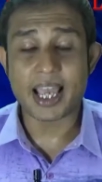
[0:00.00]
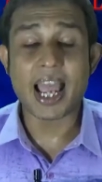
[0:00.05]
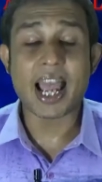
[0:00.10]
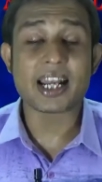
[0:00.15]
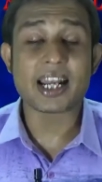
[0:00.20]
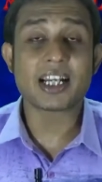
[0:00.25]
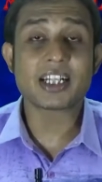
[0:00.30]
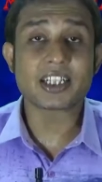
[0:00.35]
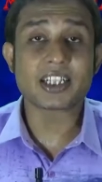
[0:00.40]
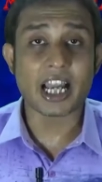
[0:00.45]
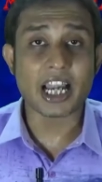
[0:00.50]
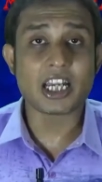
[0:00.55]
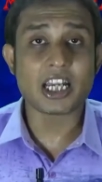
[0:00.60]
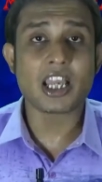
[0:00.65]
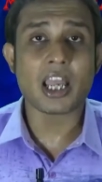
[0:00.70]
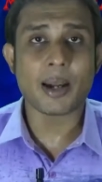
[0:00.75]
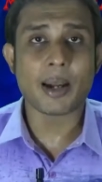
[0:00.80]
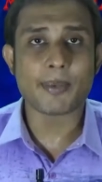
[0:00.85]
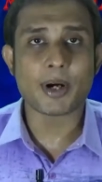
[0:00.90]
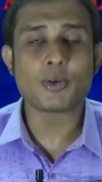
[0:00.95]
and a tiny
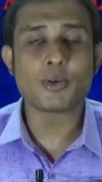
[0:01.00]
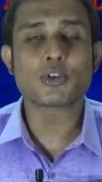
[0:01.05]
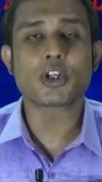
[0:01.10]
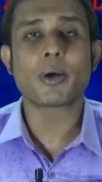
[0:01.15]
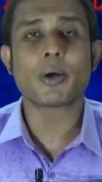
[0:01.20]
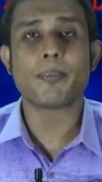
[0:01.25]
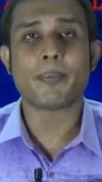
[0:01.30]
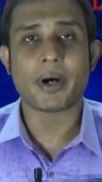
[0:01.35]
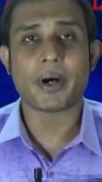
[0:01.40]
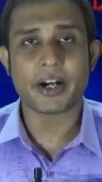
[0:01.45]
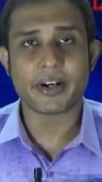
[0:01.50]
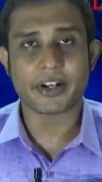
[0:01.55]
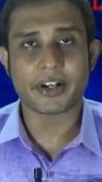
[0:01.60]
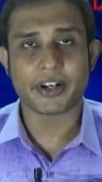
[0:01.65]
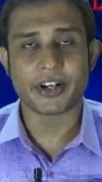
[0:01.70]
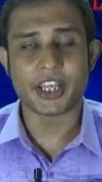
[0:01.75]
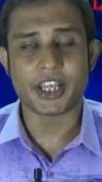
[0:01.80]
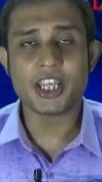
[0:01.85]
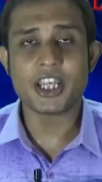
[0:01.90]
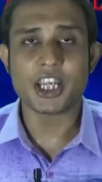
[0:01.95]
amount of
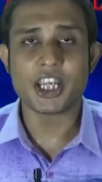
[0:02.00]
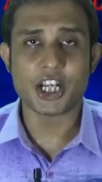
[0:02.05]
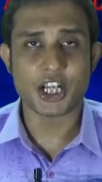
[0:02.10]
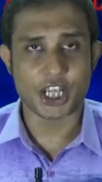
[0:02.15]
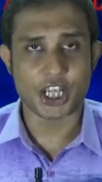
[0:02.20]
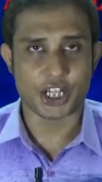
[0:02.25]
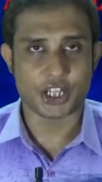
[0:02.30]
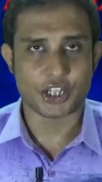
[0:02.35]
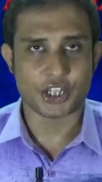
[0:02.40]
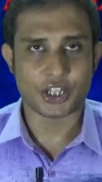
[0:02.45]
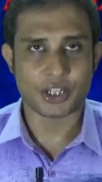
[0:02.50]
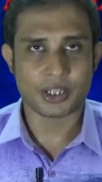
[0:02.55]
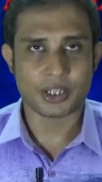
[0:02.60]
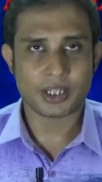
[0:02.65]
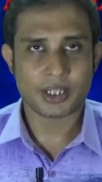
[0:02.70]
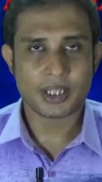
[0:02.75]
mercury in it.